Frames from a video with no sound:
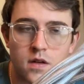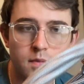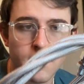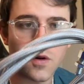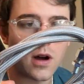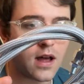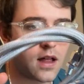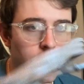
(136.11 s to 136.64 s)

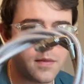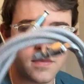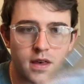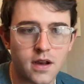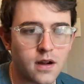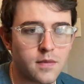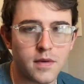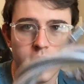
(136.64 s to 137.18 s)
While I'm
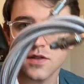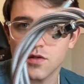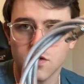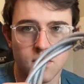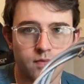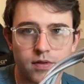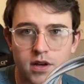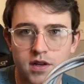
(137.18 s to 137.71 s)
there, I might as well
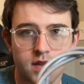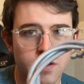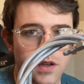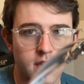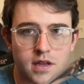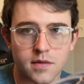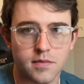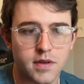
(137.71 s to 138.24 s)
replace
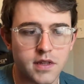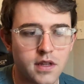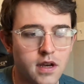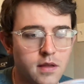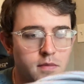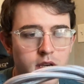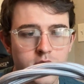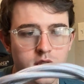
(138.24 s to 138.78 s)
it and be
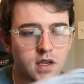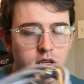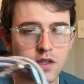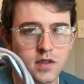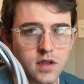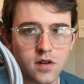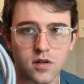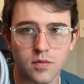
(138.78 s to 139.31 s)
done. Makes it
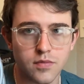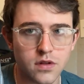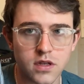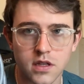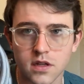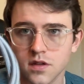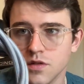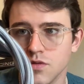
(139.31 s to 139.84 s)
easier to
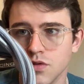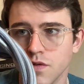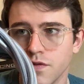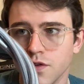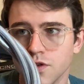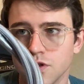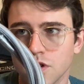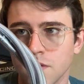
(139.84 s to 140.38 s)
bleed it to in the
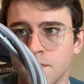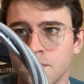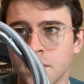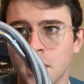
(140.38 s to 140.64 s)
future.